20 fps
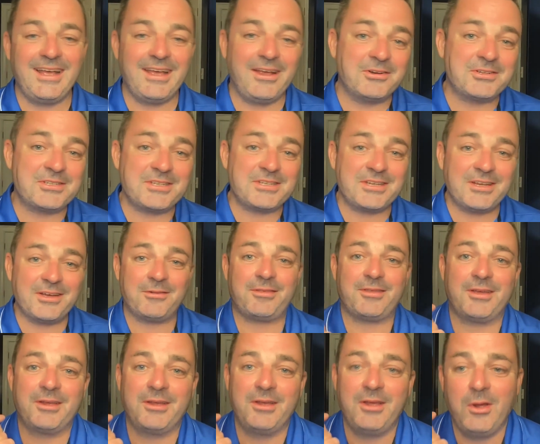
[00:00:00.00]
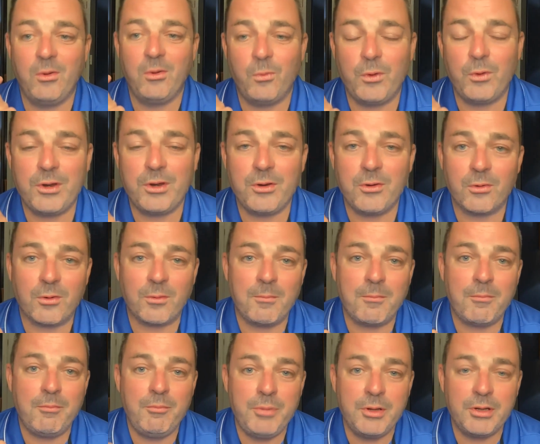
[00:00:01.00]
Here's the other thing. When
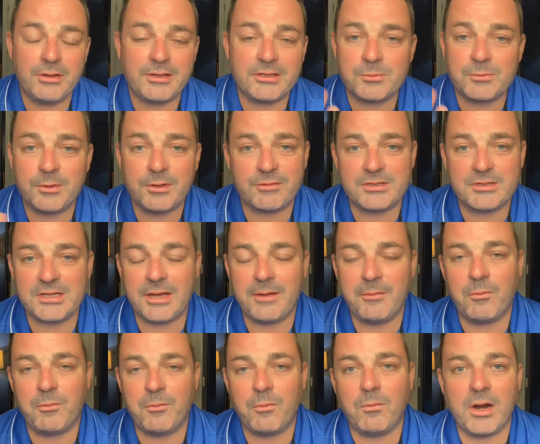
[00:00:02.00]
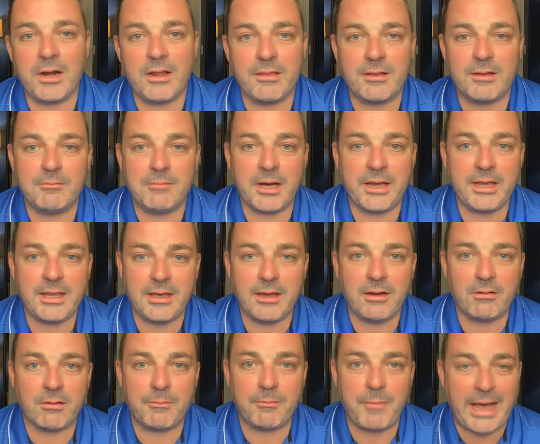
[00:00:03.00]
you're built, that's one of the reasons, why do you think Mike
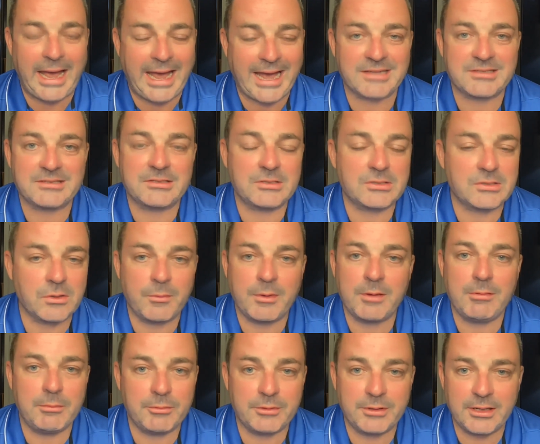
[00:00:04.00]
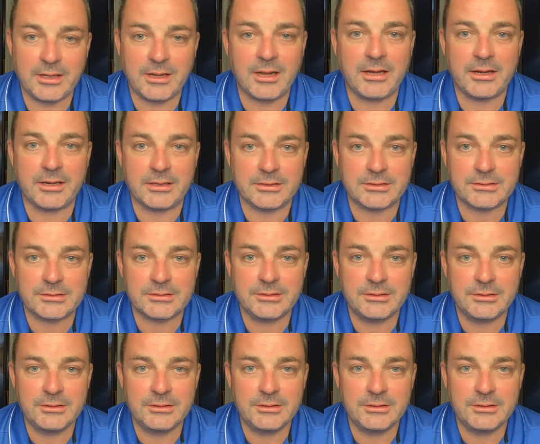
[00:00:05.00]
Guerra passed so many people in the alliance?